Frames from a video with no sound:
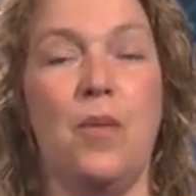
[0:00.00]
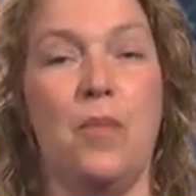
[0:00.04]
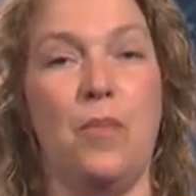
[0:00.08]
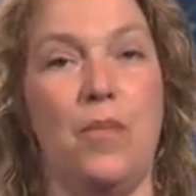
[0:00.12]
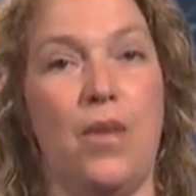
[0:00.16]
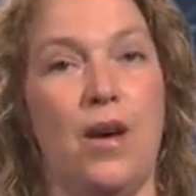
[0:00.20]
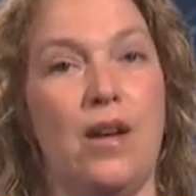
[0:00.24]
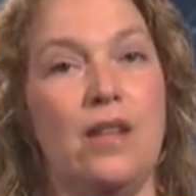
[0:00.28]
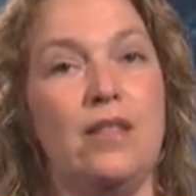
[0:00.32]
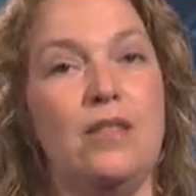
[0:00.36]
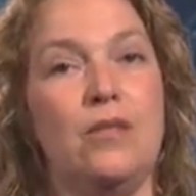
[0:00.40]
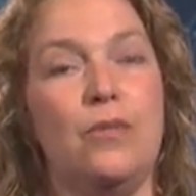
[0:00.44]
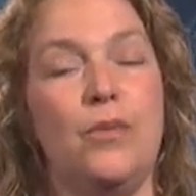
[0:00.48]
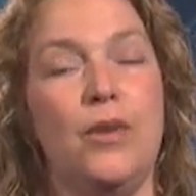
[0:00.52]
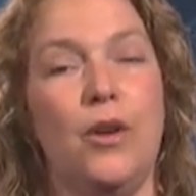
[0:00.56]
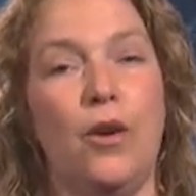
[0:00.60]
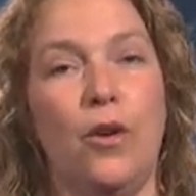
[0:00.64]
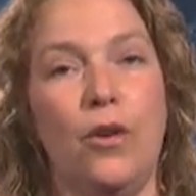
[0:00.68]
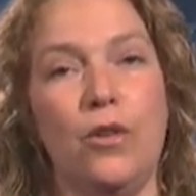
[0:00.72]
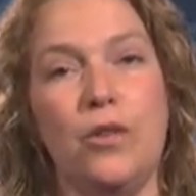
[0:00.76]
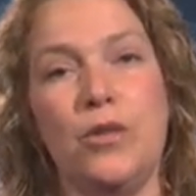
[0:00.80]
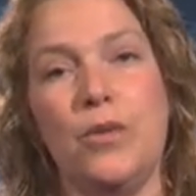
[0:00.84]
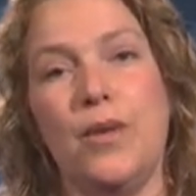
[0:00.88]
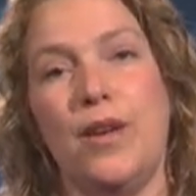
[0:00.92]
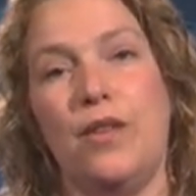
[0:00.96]
But we
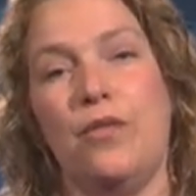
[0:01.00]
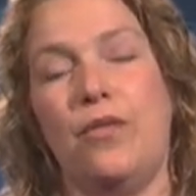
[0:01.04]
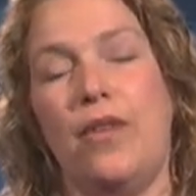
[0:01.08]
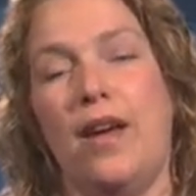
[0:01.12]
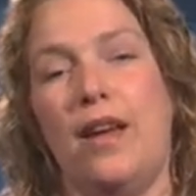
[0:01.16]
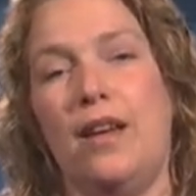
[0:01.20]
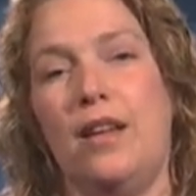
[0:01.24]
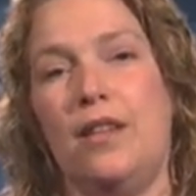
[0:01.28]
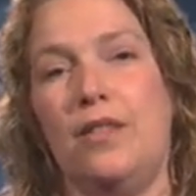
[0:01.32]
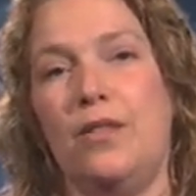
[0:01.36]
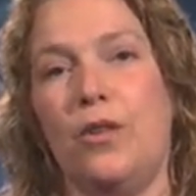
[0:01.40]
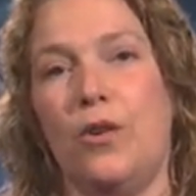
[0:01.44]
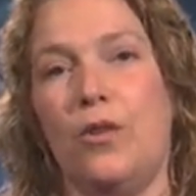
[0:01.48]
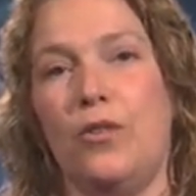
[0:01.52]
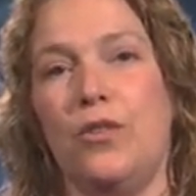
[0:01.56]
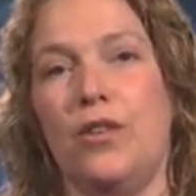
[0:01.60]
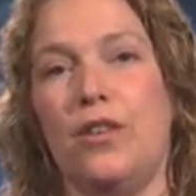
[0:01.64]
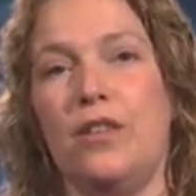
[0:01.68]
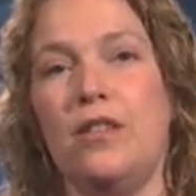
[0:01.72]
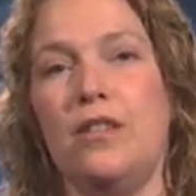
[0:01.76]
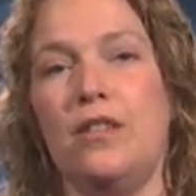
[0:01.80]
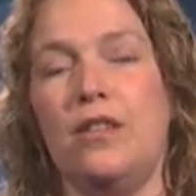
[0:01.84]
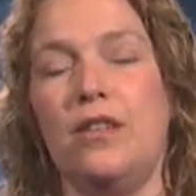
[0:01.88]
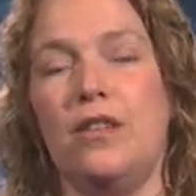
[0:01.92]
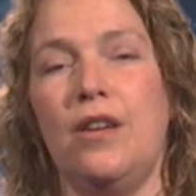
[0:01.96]
also invited
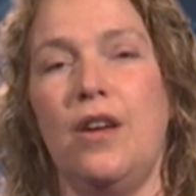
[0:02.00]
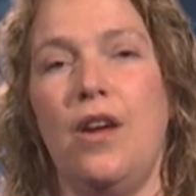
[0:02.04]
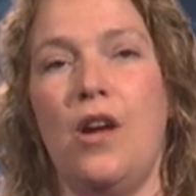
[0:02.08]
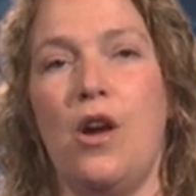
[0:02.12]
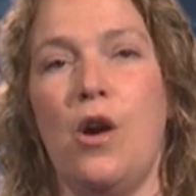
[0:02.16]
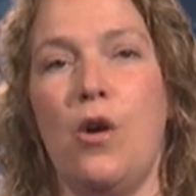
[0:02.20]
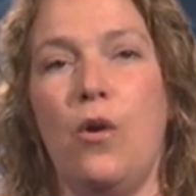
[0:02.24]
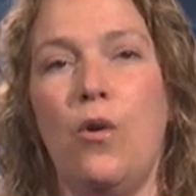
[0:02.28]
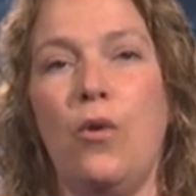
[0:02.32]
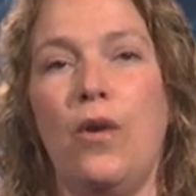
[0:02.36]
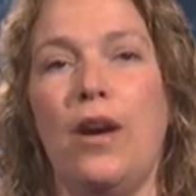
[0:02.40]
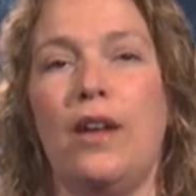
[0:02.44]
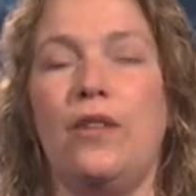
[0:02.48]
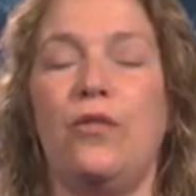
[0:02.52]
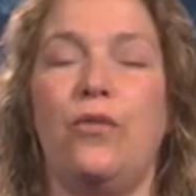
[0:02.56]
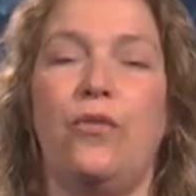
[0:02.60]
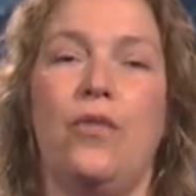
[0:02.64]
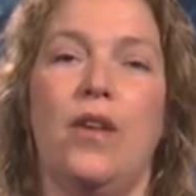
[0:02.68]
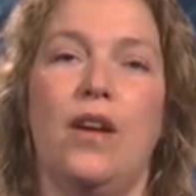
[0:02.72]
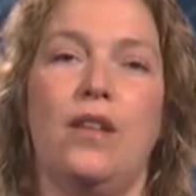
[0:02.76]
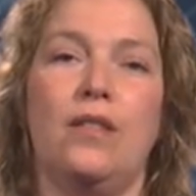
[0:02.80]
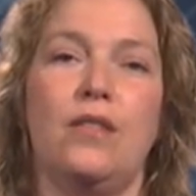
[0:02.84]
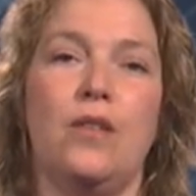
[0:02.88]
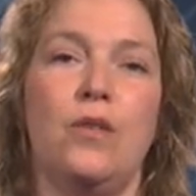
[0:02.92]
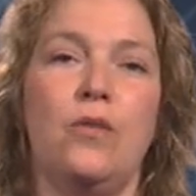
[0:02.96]
donors who had
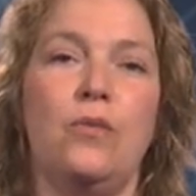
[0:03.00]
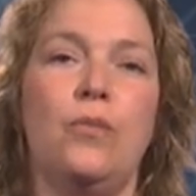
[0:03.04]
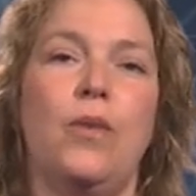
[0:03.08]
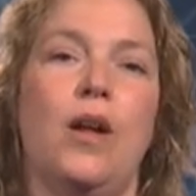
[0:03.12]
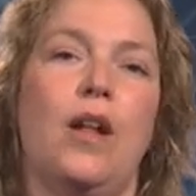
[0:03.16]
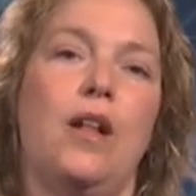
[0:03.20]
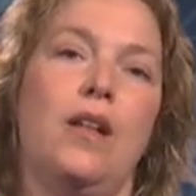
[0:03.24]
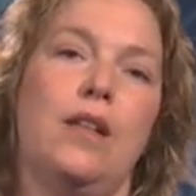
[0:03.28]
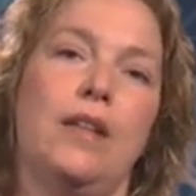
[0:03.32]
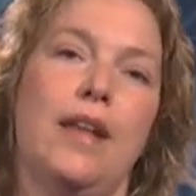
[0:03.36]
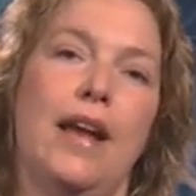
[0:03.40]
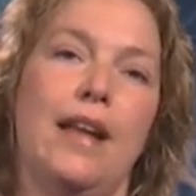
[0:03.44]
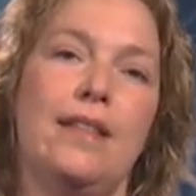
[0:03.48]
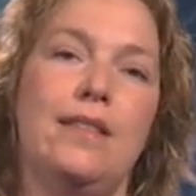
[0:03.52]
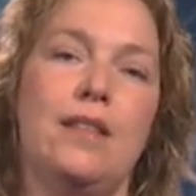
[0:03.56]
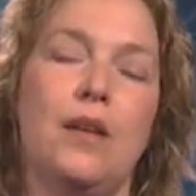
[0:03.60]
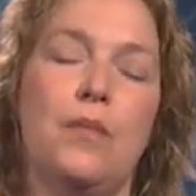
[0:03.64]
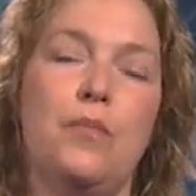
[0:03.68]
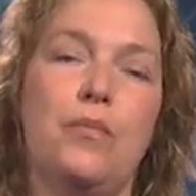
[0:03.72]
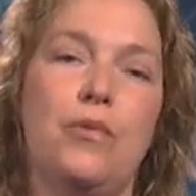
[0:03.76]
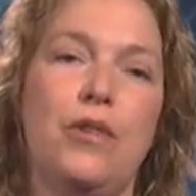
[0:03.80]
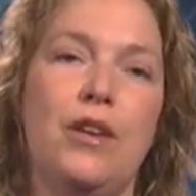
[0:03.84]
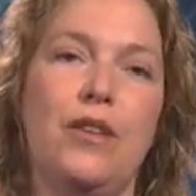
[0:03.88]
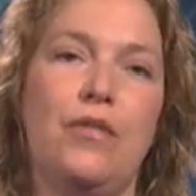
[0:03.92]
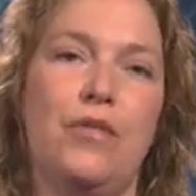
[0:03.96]
felt unwell at their
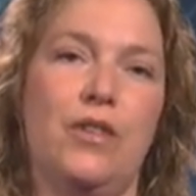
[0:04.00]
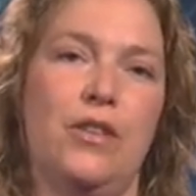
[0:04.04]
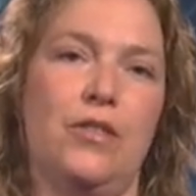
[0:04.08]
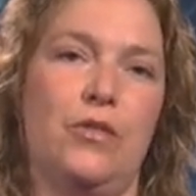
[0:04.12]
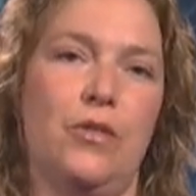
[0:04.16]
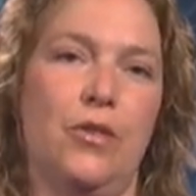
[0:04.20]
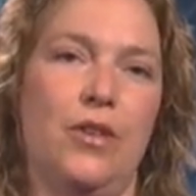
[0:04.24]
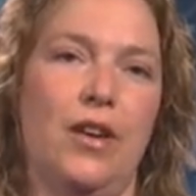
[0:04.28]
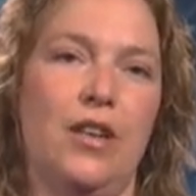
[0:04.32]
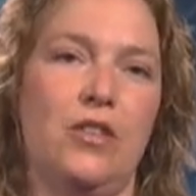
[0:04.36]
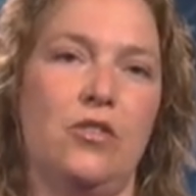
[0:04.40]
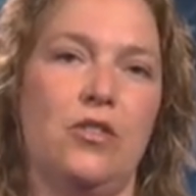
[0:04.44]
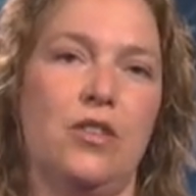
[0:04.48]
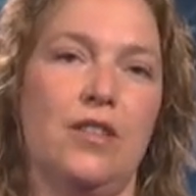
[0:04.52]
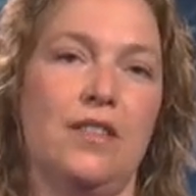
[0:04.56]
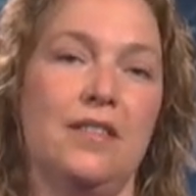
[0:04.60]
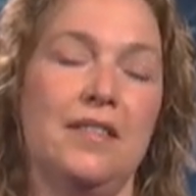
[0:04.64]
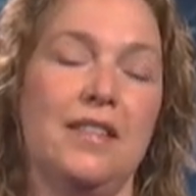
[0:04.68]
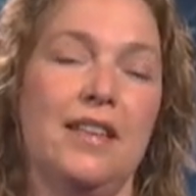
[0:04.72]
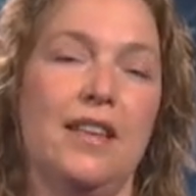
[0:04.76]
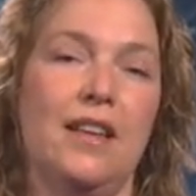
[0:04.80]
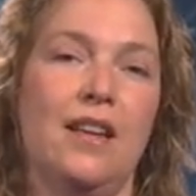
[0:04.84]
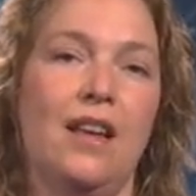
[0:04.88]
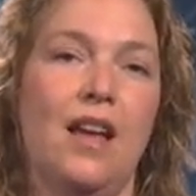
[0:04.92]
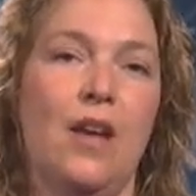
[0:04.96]
previous donation,
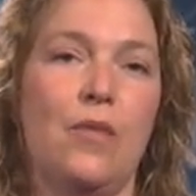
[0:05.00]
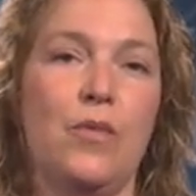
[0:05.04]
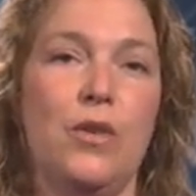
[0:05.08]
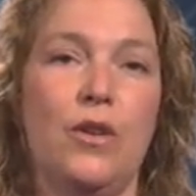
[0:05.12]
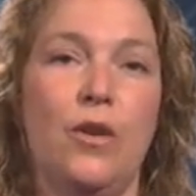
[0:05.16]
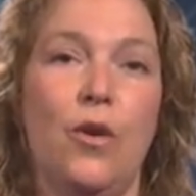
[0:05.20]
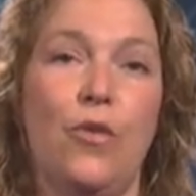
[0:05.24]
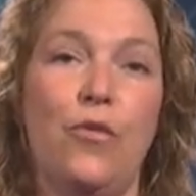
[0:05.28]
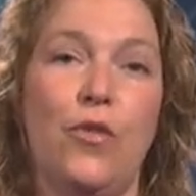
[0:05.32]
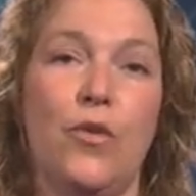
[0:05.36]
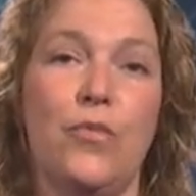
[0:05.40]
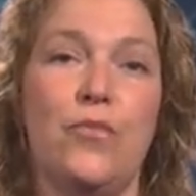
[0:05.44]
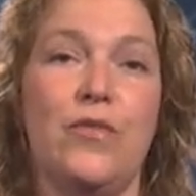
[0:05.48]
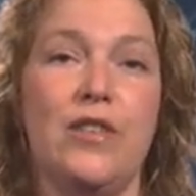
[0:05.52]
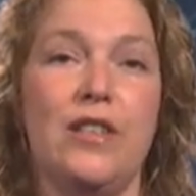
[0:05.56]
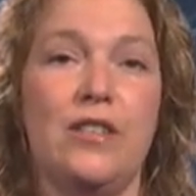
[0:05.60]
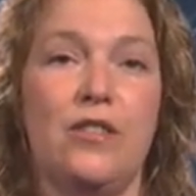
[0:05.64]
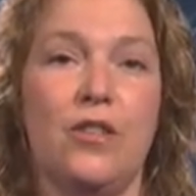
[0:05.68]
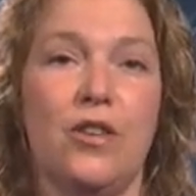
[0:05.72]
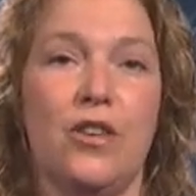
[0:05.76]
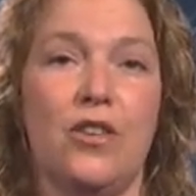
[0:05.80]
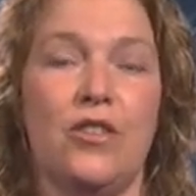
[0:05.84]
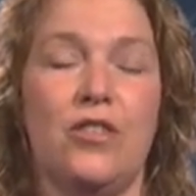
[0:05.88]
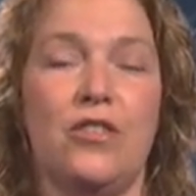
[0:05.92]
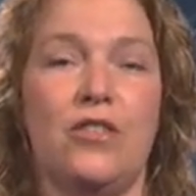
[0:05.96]
and we know from
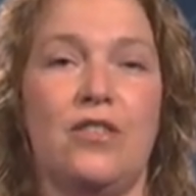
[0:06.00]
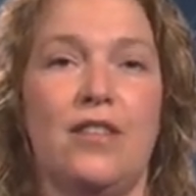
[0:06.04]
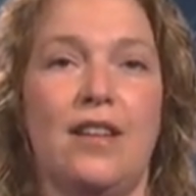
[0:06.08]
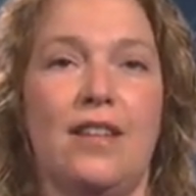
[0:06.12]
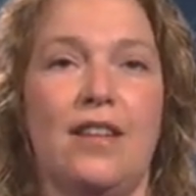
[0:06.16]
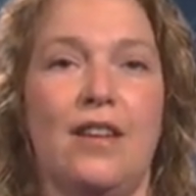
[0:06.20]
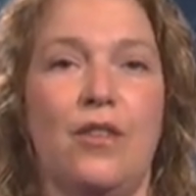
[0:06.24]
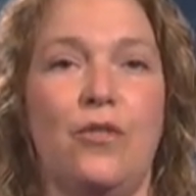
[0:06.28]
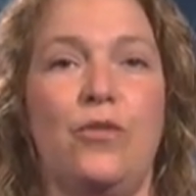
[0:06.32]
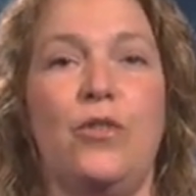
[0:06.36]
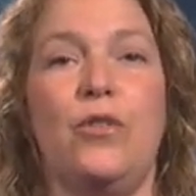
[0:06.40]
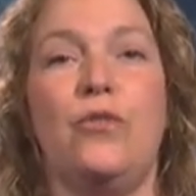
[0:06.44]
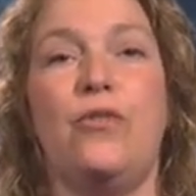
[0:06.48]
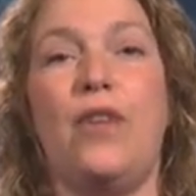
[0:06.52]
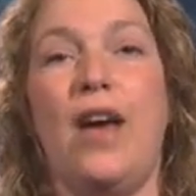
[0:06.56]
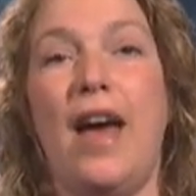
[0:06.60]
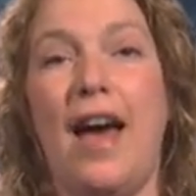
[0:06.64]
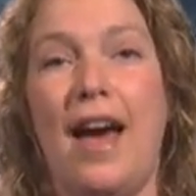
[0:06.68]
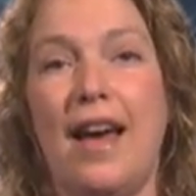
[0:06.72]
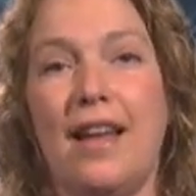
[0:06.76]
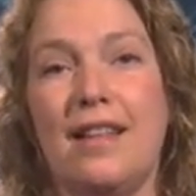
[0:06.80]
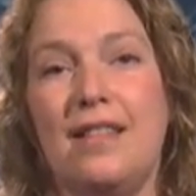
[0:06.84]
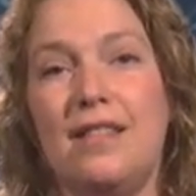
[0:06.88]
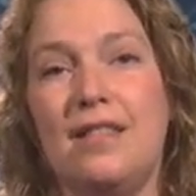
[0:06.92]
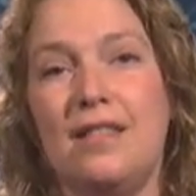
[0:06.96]
research that if you've
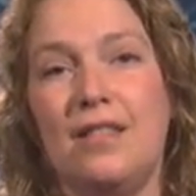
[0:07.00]
had